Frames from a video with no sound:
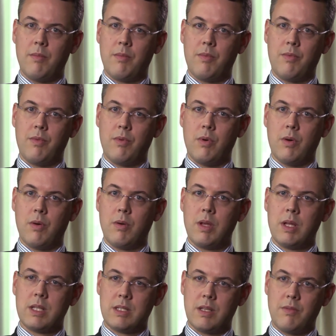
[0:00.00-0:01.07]
for
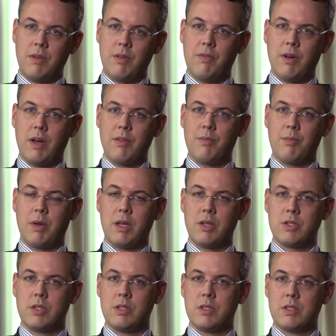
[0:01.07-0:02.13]
75
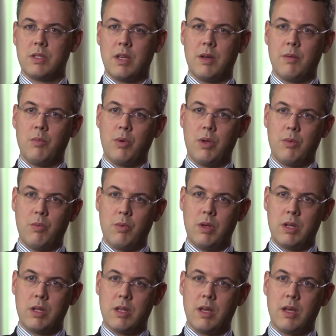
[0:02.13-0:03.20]
patients,
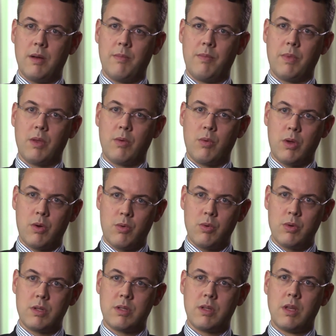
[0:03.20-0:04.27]
we
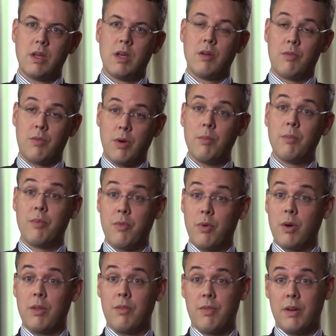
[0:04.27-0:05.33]
recruit from
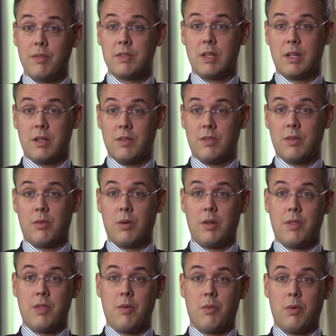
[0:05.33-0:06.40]
45 centers
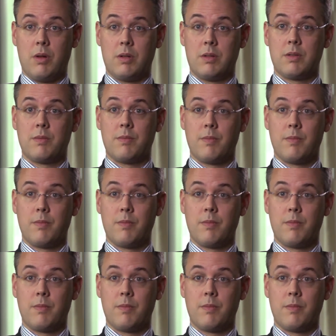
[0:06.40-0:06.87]
around the world.